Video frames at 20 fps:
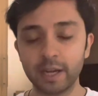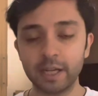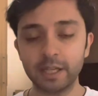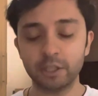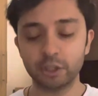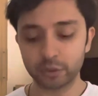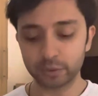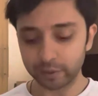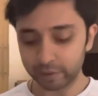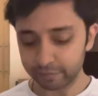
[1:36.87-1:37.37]

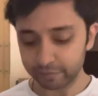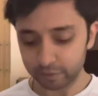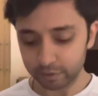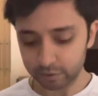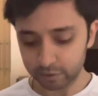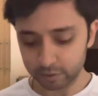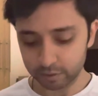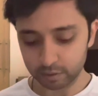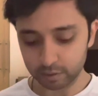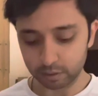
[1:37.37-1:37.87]
And she
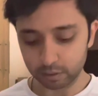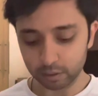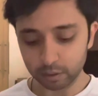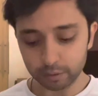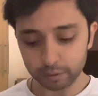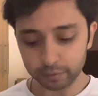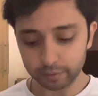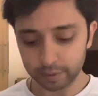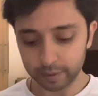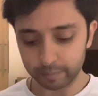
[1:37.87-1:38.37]
references a lot
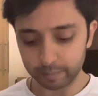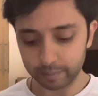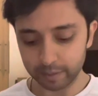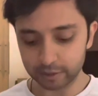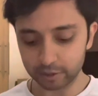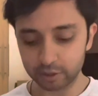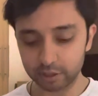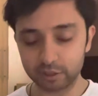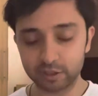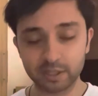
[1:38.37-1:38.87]
of
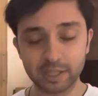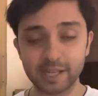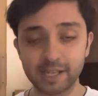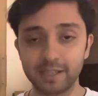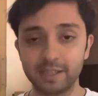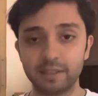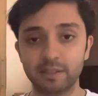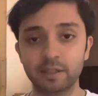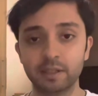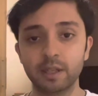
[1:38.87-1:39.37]
actually
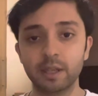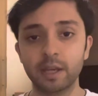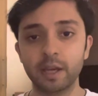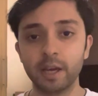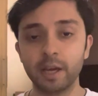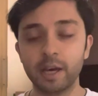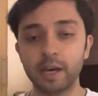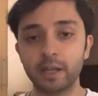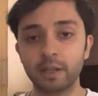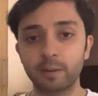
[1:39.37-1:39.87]
studies
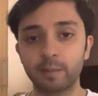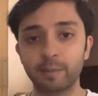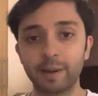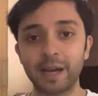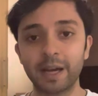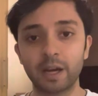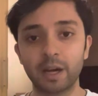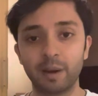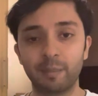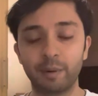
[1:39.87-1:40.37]
to
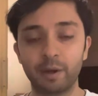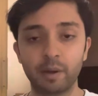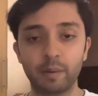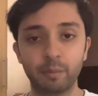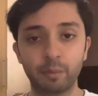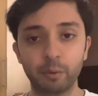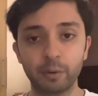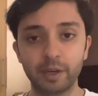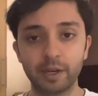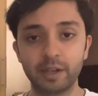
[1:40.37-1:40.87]
back up her
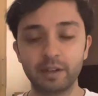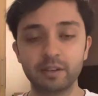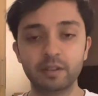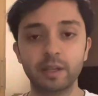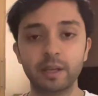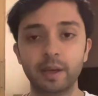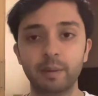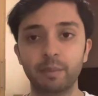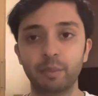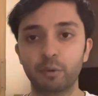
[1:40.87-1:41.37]
points
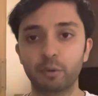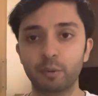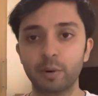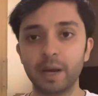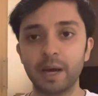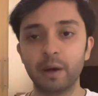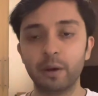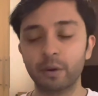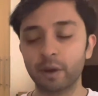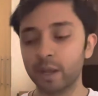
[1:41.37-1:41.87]

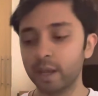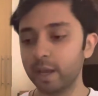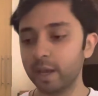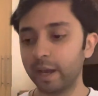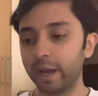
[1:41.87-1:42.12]
throughout.